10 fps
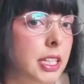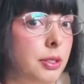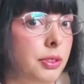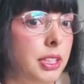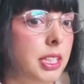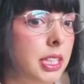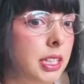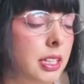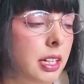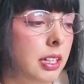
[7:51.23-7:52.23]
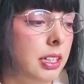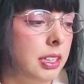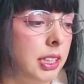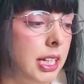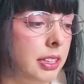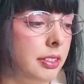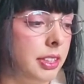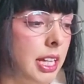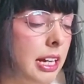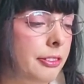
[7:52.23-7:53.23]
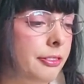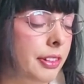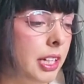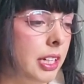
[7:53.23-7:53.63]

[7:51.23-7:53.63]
cutesy kind of stuff.